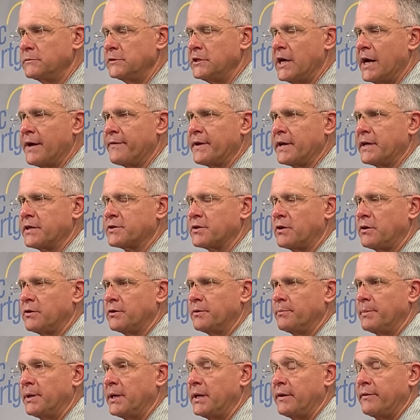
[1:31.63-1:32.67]
Yeah, I think it's all
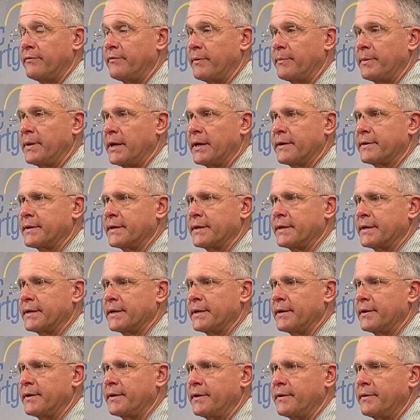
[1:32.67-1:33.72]
the above. I mean, I think
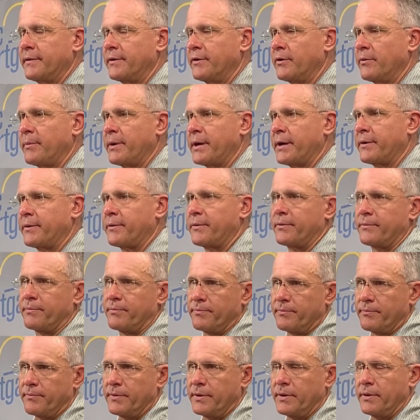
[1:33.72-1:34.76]
no matter
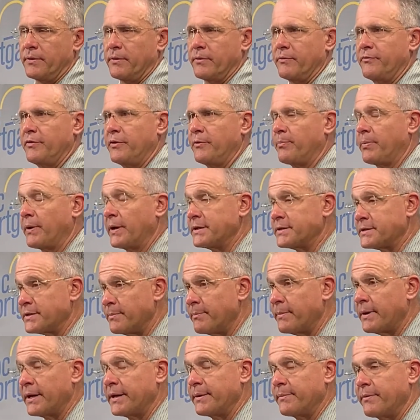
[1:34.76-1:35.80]
if you played
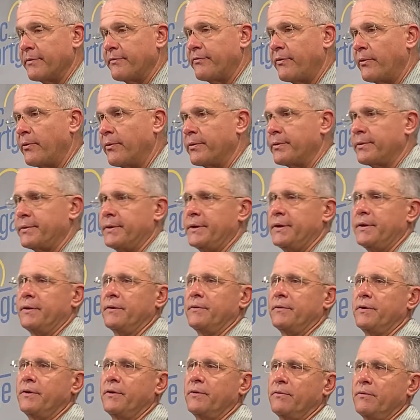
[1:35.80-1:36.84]
somebody before, you
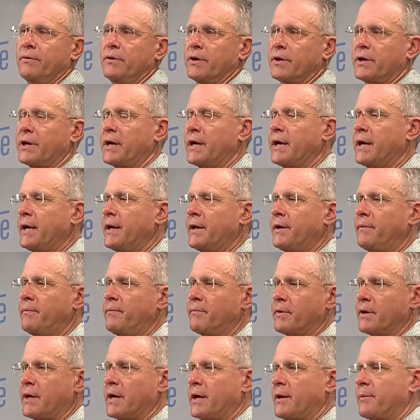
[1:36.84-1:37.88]
know, you look ahead
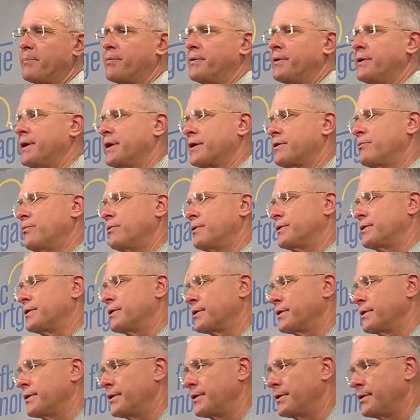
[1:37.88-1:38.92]
and kind of predict what they're
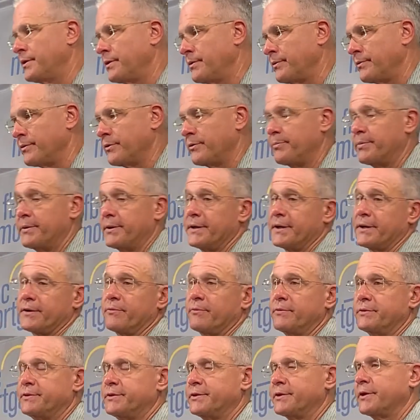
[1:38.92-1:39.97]
going to do. They'll predict
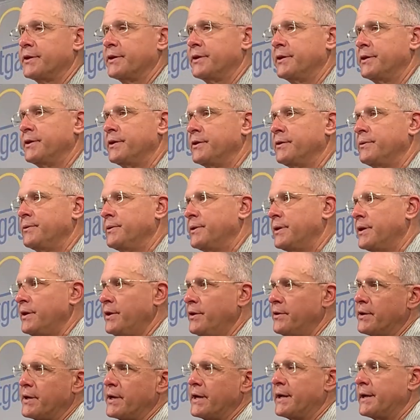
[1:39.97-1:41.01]
what you're going to do, and then
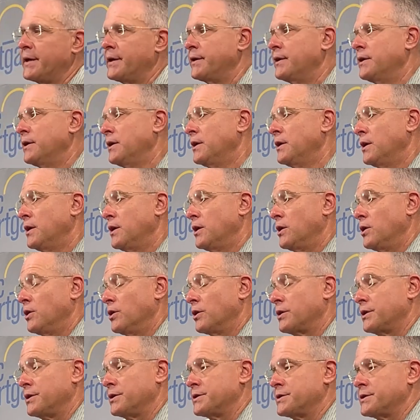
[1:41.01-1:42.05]
you kind of
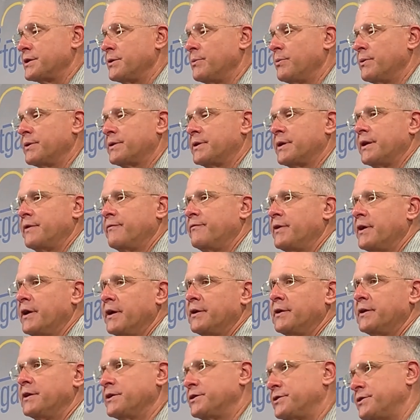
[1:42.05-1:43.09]
look and see what they've
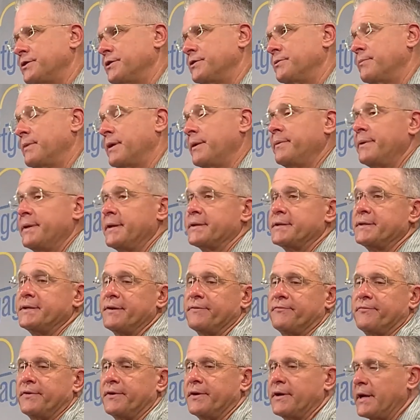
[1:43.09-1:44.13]
done this year. Maybe that's
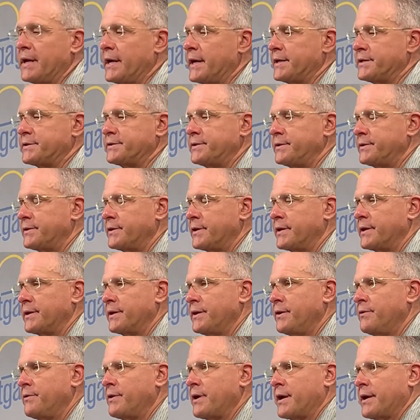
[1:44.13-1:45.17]
different than last year.
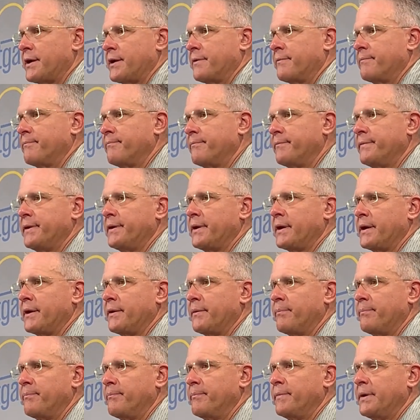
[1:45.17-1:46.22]
You gotta
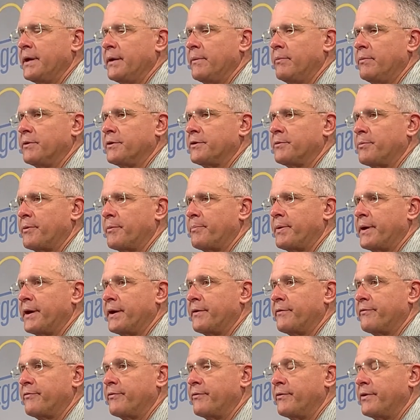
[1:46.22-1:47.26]
be able to
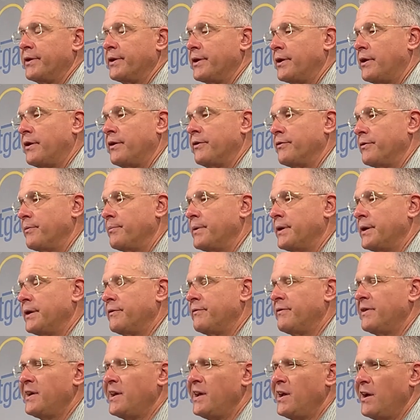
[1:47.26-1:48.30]
prepare for really all of the
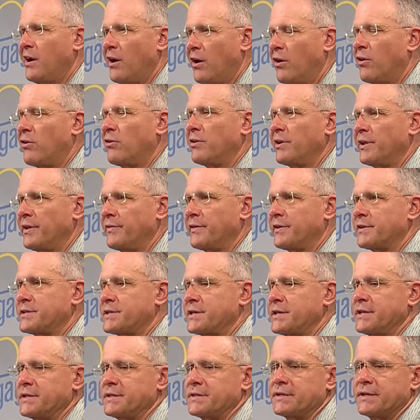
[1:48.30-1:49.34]
above. Early in the
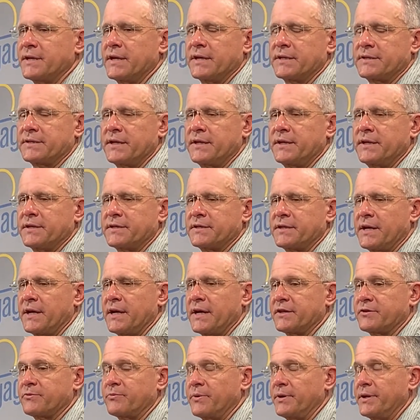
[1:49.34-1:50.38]
season, I said this
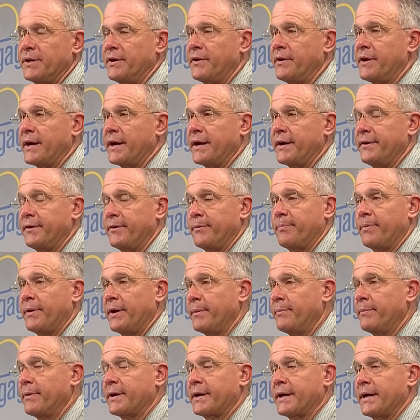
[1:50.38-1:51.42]
last week, your
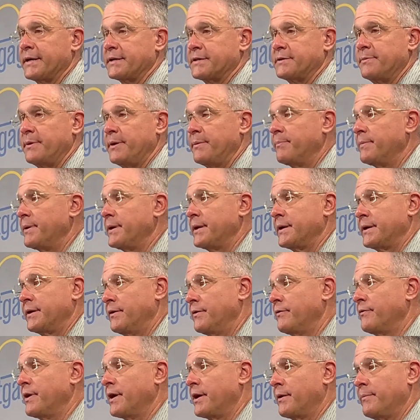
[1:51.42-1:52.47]
playbook has to be big.
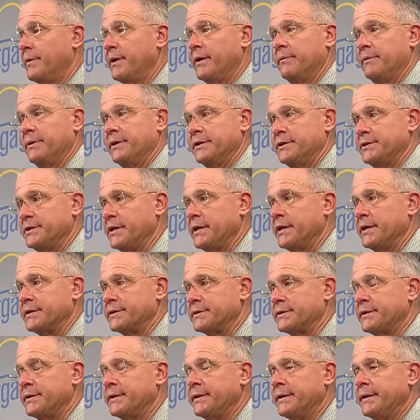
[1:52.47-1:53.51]
You've got to be able to
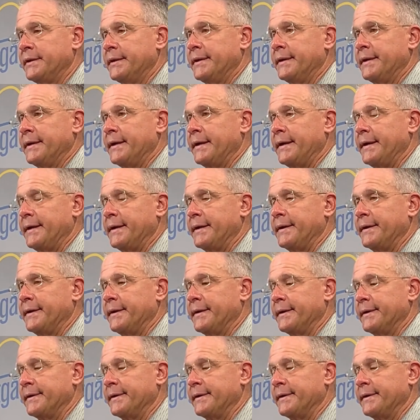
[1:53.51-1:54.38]
adjust. And,